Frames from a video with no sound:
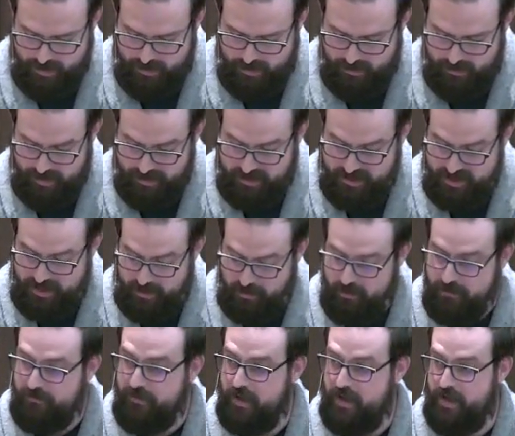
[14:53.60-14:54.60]
It's
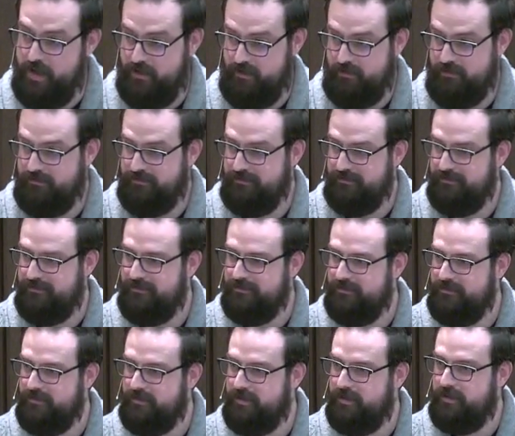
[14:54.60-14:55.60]
terrifying.
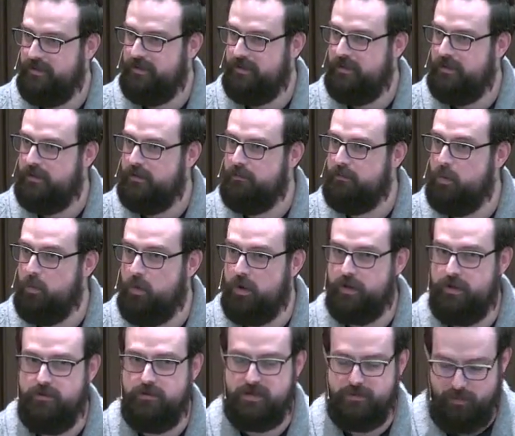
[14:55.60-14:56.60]
But what are
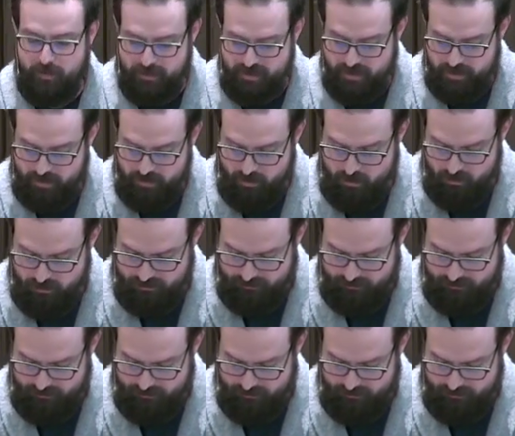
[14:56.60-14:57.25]
you supposed to do?